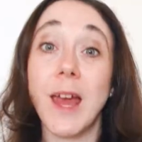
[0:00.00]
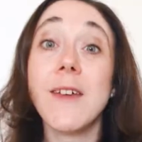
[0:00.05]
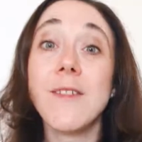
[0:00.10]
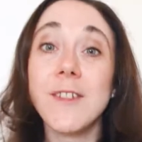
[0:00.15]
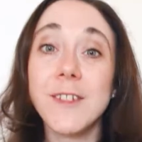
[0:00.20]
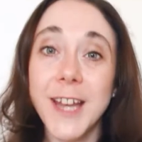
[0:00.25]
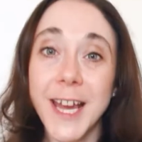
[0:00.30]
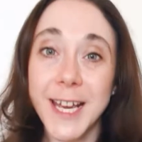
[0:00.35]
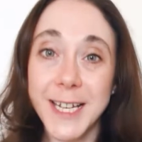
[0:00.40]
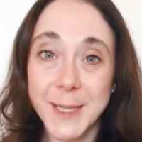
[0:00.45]

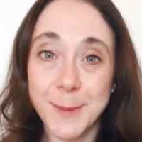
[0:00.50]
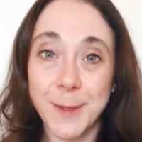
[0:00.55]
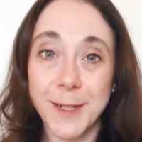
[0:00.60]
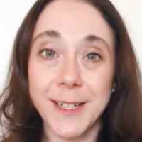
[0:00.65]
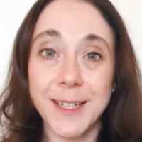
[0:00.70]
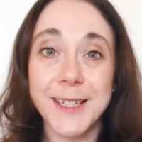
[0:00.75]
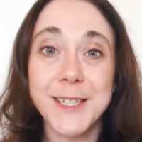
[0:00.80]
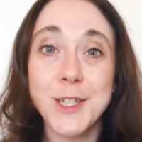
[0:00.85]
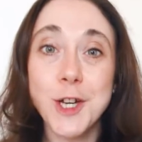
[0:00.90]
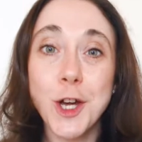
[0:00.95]
The next one
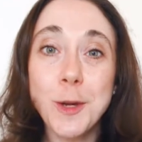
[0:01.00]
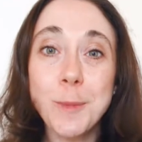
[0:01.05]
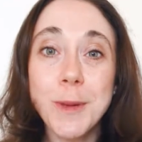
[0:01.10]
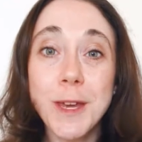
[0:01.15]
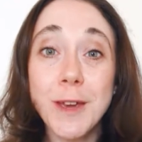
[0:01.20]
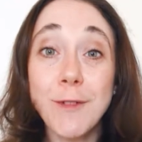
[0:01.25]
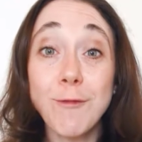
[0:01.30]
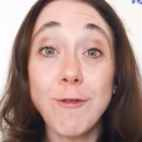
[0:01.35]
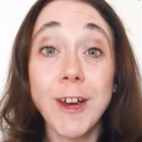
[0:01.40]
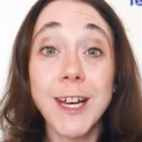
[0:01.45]
is don't be
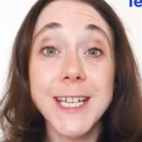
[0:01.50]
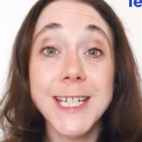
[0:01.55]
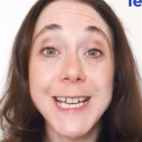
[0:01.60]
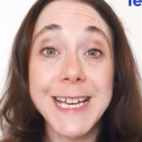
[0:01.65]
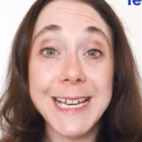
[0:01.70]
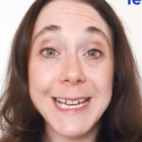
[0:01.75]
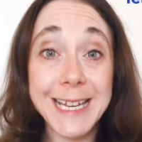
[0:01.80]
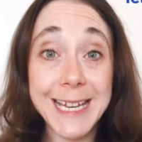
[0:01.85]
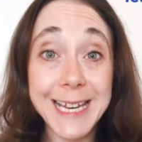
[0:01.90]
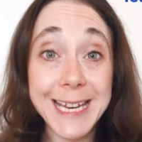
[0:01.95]
afraid to
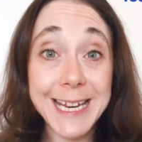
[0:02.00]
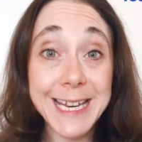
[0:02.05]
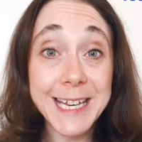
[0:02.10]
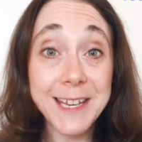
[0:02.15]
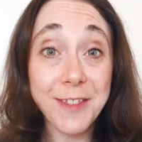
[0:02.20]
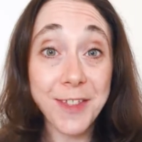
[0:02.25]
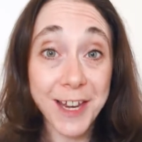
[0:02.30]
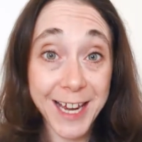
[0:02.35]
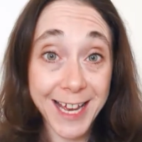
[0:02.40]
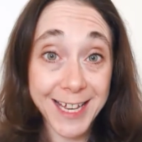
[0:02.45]
lead
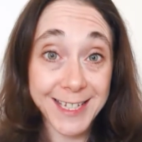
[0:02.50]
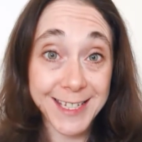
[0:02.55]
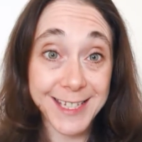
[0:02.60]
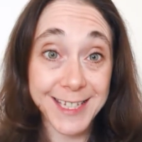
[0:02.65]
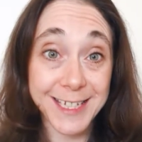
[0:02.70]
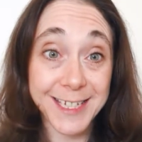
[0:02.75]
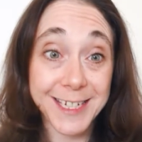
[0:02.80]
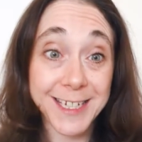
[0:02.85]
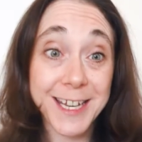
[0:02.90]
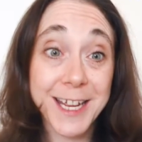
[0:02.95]
the
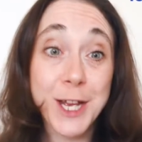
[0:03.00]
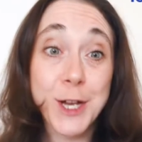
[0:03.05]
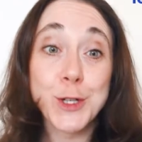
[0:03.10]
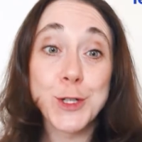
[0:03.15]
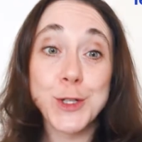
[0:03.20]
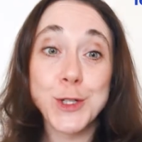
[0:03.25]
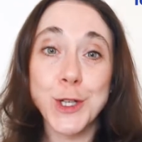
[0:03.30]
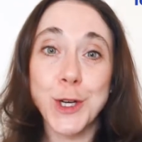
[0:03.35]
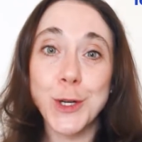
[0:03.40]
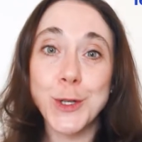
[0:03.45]
lesson.
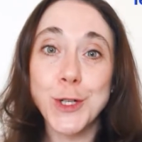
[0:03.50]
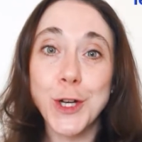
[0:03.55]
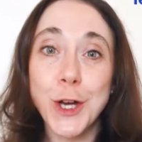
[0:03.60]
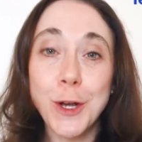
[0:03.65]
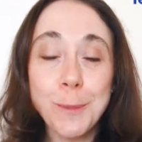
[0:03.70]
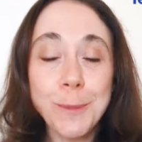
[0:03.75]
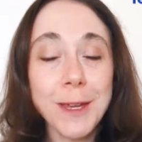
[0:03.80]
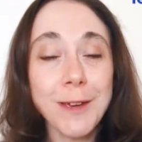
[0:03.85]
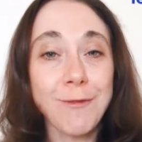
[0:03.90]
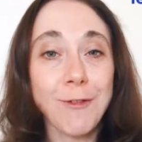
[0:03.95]
So don't
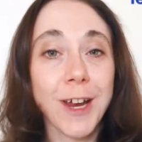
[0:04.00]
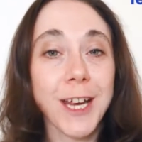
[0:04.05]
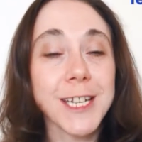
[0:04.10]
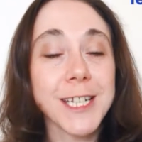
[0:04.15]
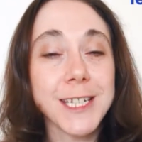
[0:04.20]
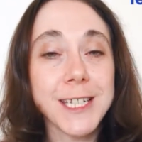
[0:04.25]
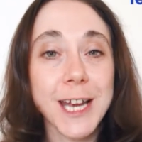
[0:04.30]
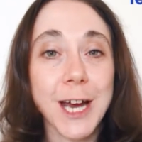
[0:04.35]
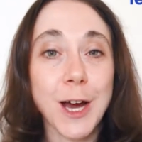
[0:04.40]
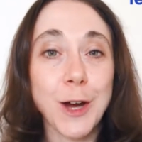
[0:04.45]
be afraid
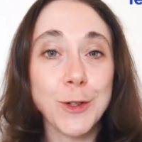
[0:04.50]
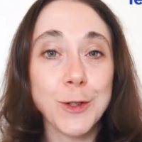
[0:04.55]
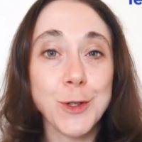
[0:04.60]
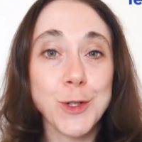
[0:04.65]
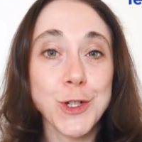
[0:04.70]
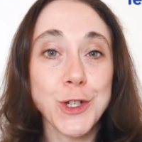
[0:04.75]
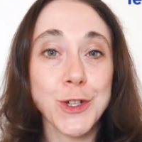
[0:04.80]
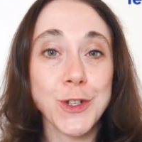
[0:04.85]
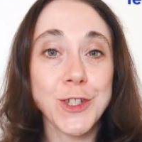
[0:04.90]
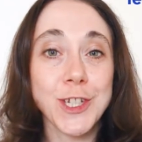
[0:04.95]
to tell your
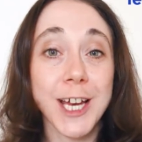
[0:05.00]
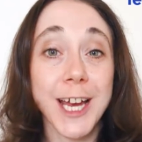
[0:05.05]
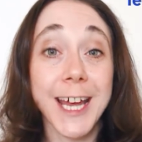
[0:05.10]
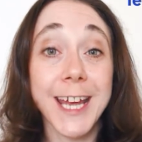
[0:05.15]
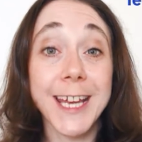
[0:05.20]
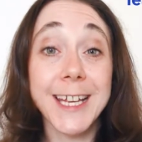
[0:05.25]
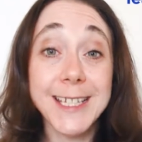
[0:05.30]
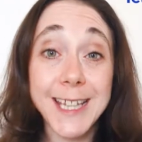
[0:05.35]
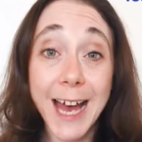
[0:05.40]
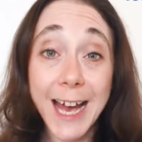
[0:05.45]
tutor
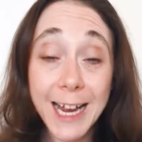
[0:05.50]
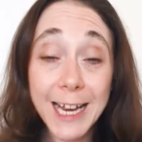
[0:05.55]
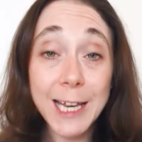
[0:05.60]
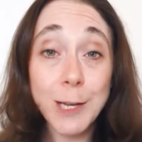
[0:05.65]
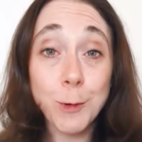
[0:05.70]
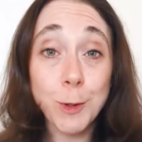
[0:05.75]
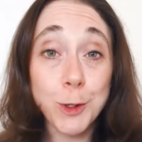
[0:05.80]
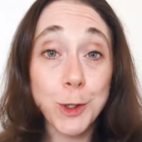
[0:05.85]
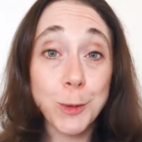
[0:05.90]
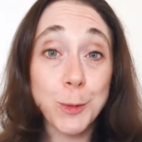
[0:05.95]
exactly
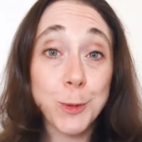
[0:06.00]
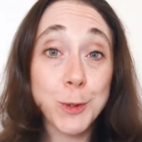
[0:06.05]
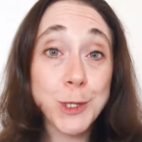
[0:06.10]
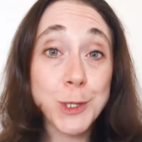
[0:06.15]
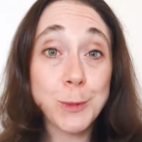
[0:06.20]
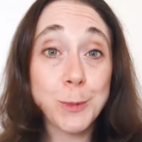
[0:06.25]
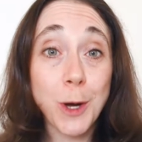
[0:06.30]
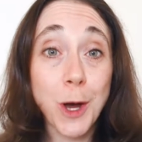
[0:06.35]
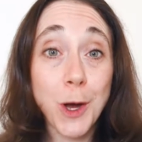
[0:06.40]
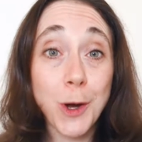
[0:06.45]
what you want
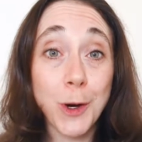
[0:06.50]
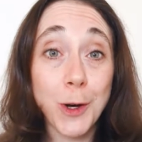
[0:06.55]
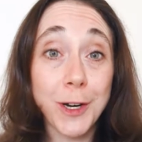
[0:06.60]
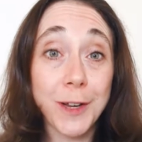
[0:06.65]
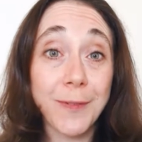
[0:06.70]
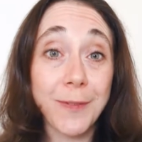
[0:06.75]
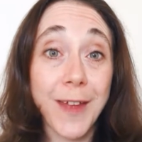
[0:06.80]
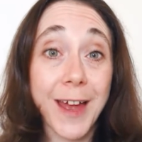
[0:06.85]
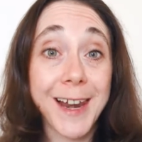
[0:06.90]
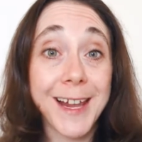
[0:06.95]
to work on
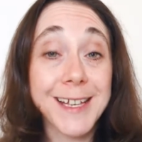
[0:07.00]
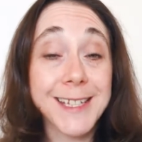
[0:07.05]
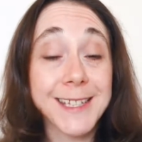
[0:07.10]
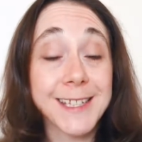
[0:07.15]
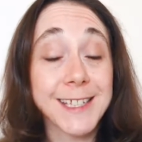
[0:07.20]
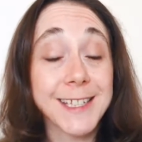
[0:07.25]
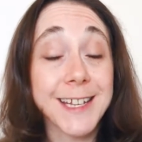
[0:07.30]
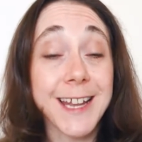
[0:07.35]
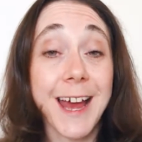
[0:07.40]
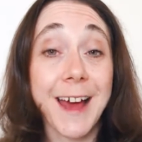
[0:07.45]
in that
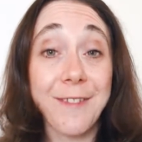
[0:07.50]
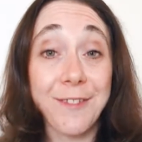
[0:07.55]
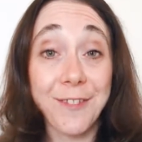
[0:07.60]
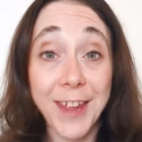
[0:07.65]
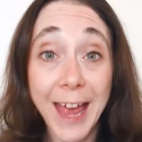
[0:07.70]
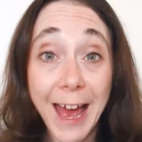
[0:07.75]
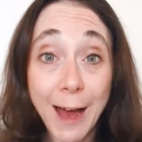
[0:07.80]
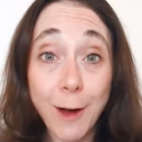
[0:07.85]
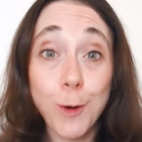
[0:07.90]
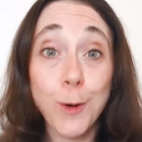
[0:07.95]
lesson and
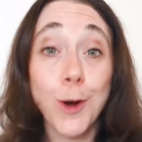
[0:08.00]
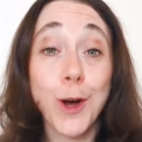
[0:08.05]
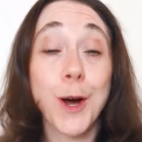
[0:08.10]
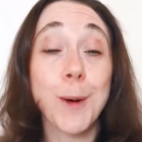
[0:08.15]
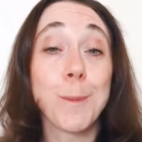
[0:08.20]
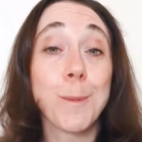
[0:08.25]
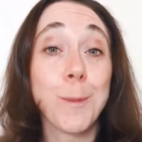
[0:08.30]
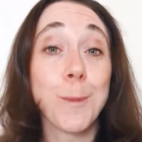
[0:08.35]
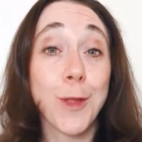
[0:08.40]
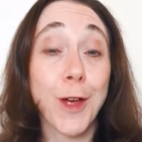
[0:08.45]
the
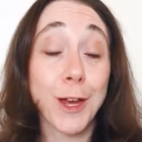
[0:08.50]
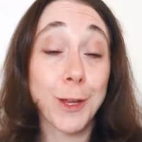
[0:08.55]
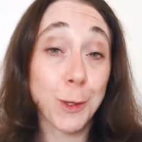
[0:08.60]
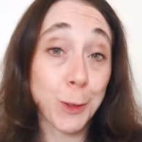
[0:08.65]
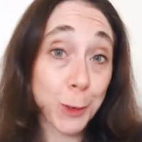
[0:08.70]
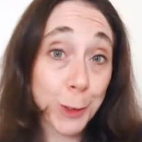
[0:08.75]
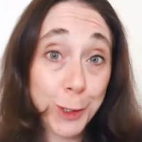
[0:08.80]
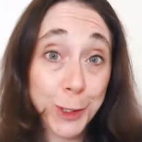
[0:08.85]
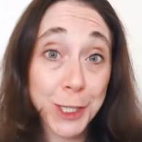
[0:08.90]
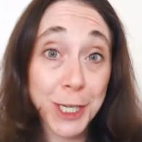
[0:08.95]
outcome that
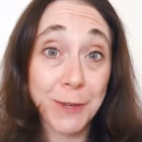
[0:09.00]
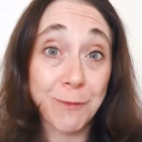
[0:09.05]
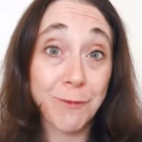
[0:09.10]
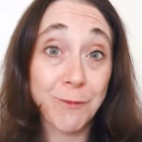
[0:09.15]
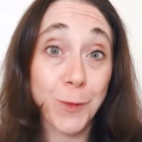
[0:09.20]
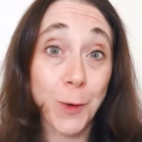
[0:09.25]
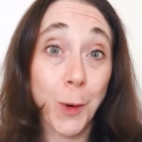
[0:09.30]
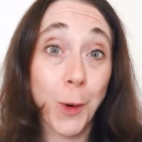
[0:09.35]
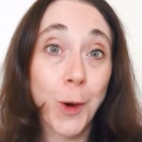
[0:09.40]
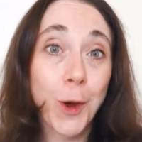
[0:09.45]
you're looking
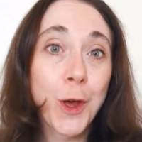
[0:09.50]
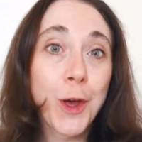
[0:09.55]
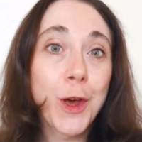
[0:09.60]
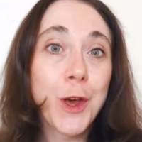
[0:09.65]
for.